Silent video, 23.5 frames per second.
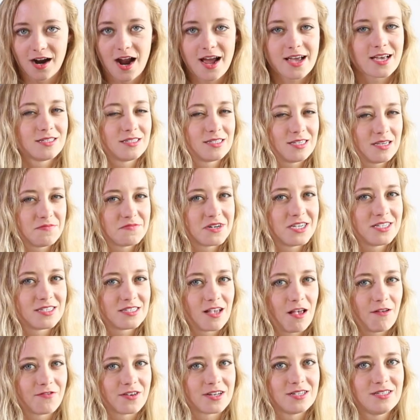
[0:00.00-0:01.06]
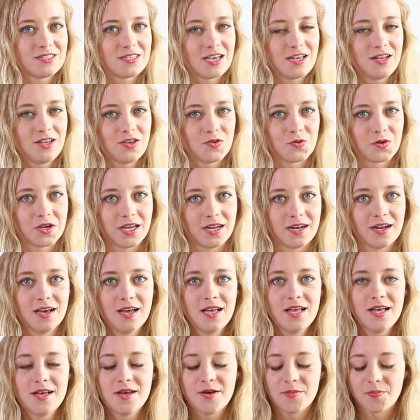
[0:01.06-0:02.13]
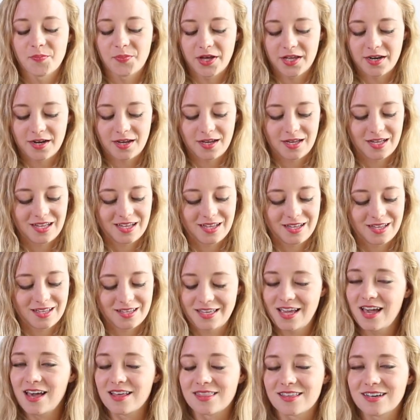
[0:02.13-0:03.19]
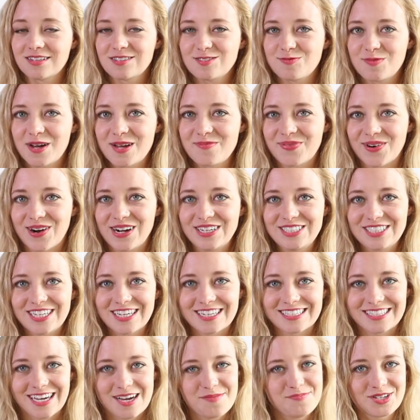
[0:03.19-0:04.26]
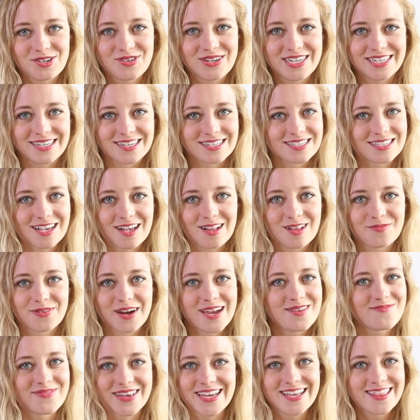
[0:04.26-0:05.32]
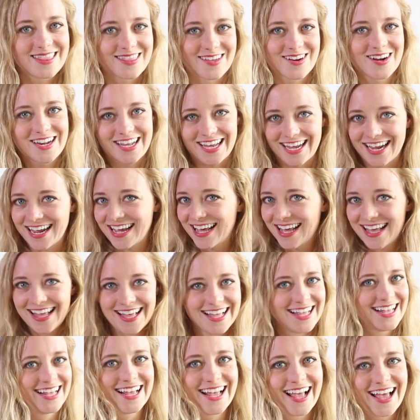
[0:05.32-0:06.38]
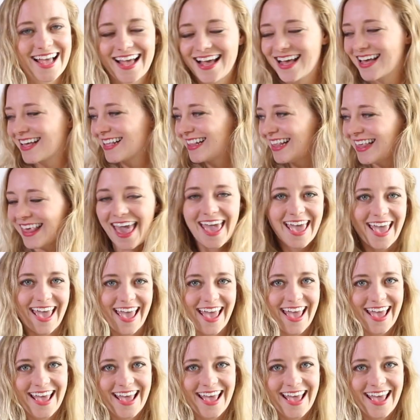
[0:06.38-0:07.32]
I can see myself continuing, but, uh, yeah, that's my project I'm doing to celebrate being 30. Yeah.